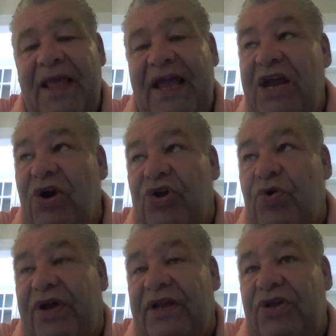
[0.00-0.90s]
Here
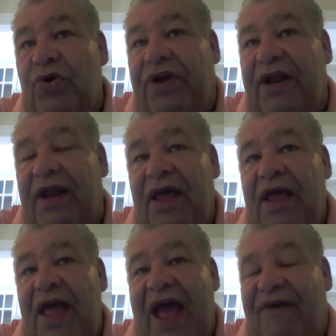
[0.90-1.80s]
you can you can
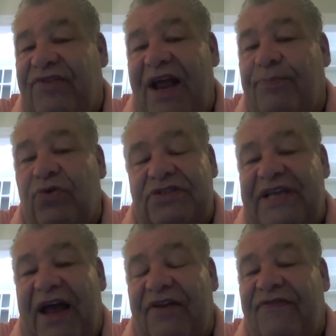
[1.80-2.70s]
have temporal
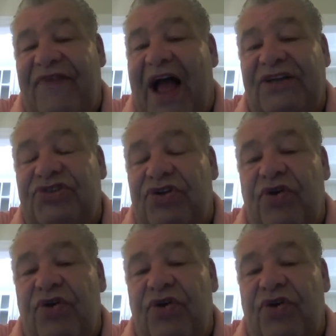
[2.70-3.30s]
satisfaction.